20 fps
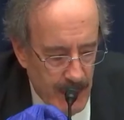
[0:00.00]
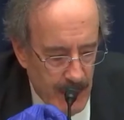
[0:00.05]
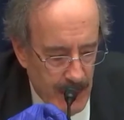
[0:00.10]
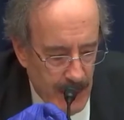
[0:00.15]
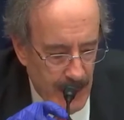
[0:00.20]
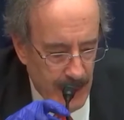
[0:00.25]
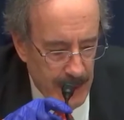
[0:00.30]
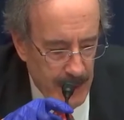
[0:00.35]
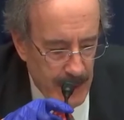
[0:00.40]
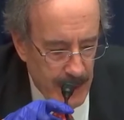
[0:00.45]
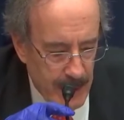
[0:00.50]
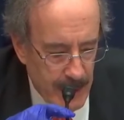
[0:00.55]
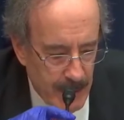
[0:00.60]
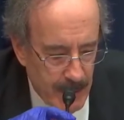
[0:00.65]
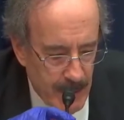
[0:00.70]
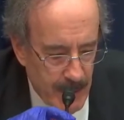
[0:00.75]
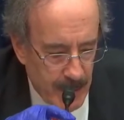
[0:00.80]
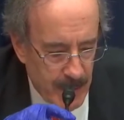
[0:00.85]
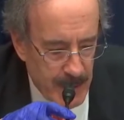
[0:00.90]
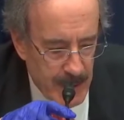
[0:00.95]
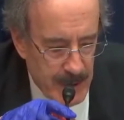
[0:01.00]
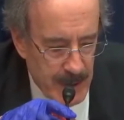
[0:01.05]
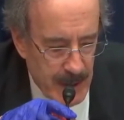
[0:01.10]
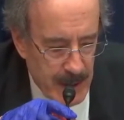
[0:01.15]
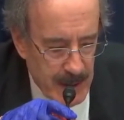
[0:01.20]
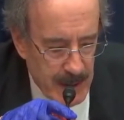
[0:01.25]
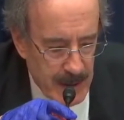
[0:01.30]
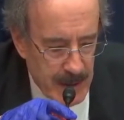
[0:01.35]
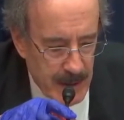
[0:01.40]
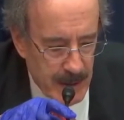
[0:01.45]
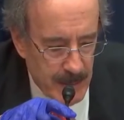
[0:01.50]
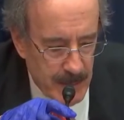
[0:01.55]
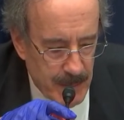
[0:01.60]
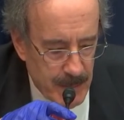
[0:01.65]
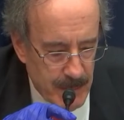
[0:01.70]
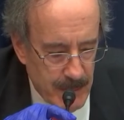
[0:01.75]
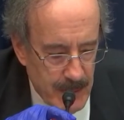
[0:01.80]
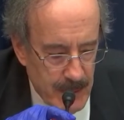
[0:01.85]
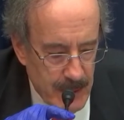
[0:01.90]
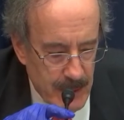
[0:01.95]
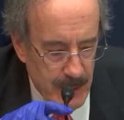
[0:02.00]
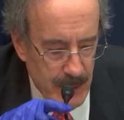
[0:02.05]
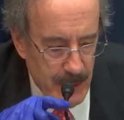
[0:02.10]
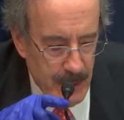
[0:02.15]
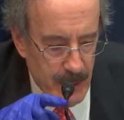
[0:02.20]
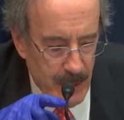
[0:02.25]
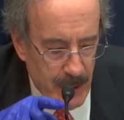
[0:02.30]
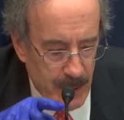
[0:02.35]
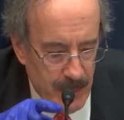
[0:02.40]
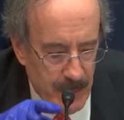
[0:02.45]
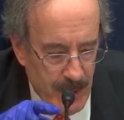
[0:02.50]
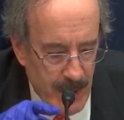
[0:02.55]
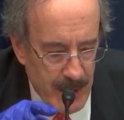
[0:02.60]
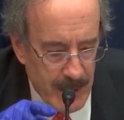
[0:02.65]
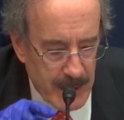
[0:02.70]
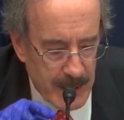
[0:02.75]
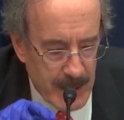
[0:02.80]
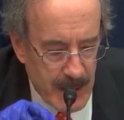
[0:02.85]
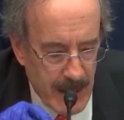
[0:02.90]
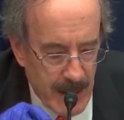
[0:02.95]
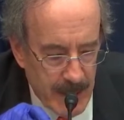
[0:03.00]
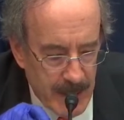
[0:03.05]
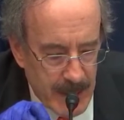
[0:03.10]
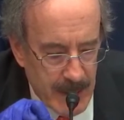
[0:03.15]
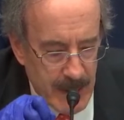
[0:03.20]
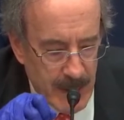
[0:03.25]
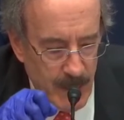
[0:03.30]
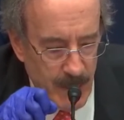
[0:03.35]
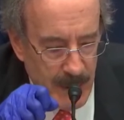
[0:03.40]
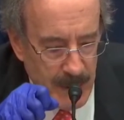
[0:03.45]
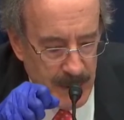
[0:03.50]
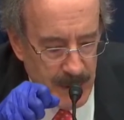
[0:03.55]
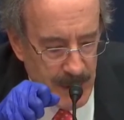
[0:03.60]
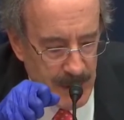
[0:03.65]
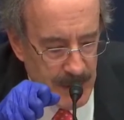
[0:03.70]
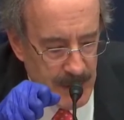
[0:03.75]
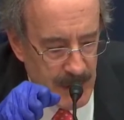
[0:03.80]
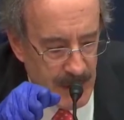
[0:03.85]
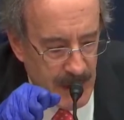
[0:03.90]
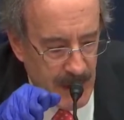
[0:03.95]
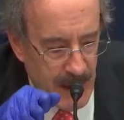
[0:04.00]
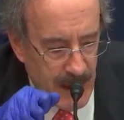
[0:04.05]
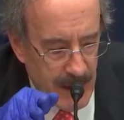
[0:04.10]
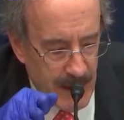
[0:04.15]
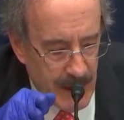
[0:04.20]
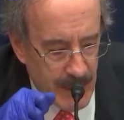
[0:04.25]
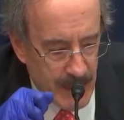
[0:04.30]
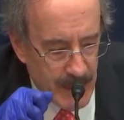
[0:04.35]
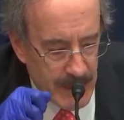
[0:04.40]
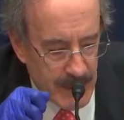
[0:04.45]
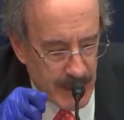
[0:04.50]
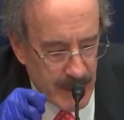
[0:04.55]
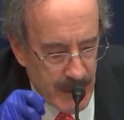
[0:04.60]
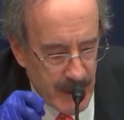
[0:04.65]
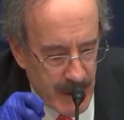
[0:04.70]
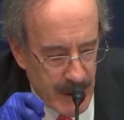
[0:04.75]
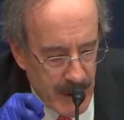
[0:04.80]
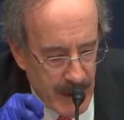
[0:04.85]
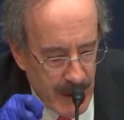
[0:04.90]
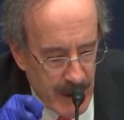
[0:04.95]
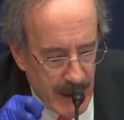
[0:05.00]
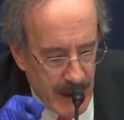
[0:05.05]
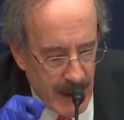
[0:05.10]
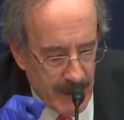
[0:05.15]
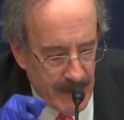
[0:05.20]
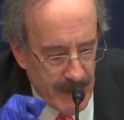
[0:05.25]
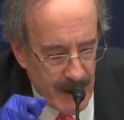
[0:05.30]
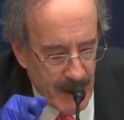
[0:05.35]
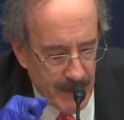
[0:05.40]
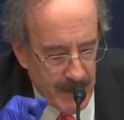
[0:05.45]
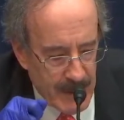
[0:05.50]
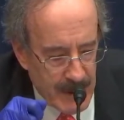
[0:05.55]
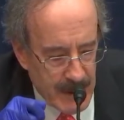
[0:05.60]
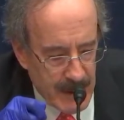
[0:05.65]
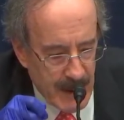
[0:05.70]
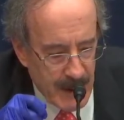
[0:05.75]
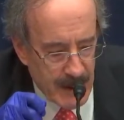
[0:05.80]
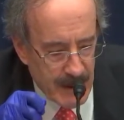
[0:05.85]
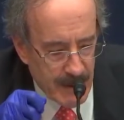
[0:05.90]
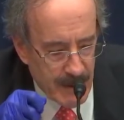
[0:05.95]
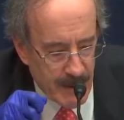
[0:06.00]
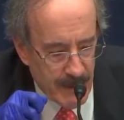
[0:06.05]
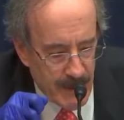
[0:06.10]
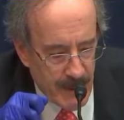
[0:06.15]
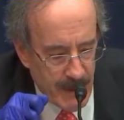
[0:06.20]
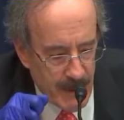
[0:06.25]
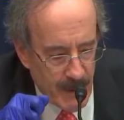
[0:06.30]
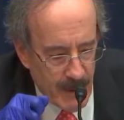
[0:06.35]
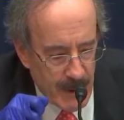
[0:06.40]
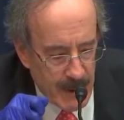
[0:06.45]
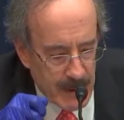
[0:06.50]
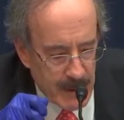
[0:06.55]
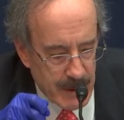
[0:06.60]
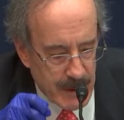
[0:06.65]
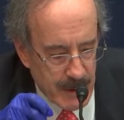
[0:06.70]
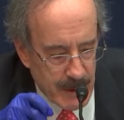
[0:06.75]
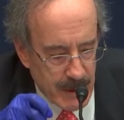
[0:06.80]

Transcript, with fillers: Uh, I uh, represent um, in New York, Bronx County and Westchester County, which are at the epicenter of the U.S.